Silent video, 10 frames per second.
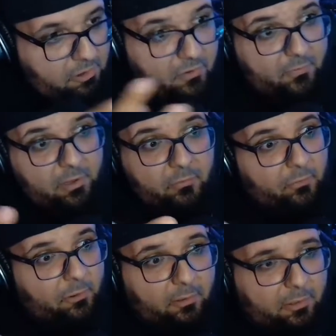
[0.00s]
your villain
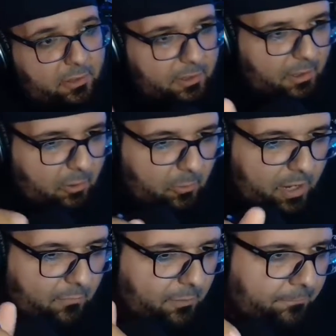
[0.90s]
first, you know,
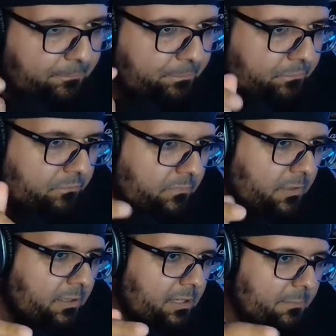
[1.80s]
whatever.
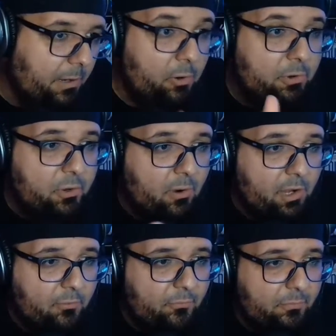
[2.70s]
But who do you
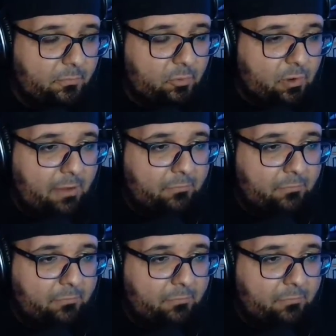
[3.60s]
want to draft